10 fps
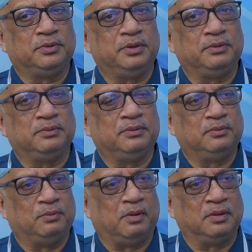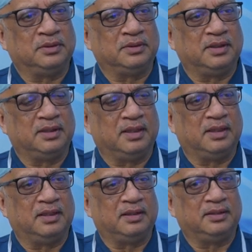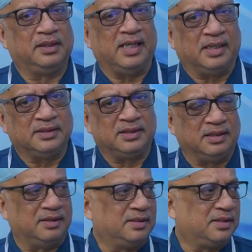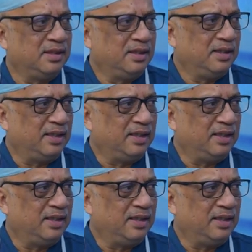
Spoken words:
would you want the youngsters